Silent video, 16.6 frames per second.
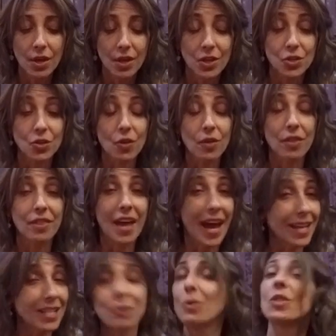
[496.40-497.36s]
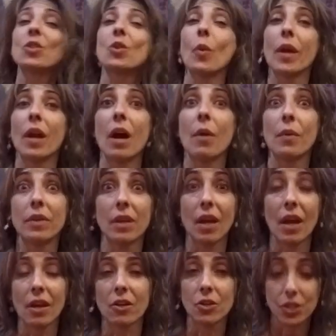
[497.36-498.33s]
So that's what's going on with the
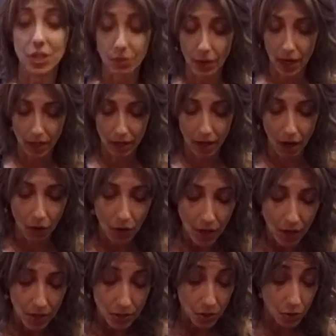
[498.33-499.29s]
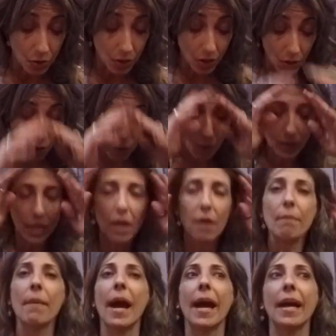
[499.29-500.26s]
energy right now. So you can only
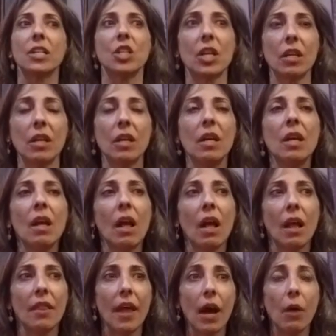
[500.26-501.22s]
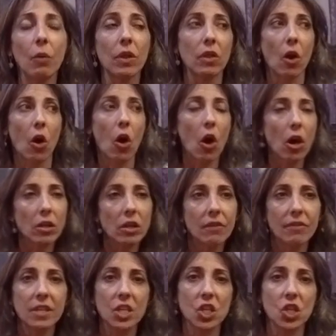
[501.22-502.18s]
imagine that with all
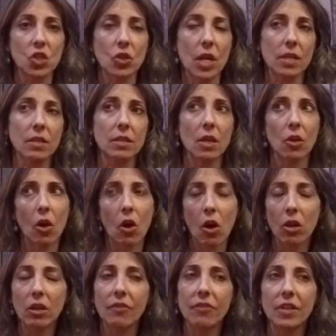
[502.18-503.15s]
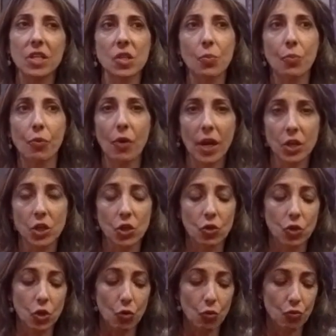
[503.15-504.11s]
of this stress and all of this
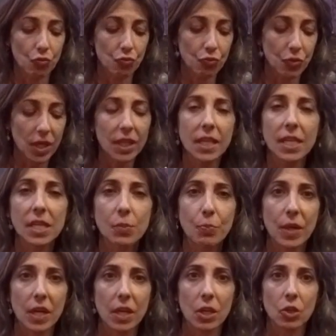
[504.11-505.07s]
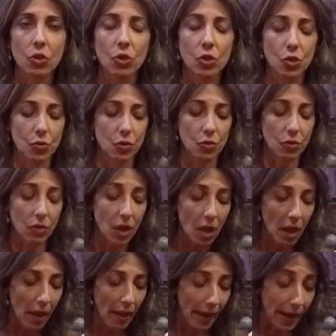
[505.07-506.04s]
pressure to really be in your truth
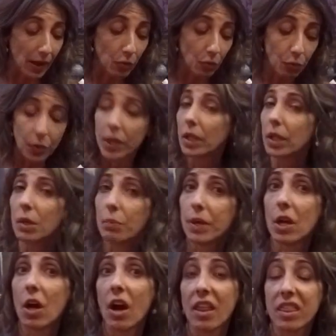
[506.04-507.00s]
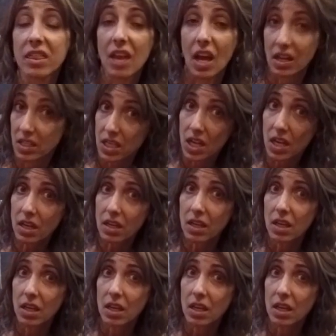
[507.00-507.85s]
and really be authentic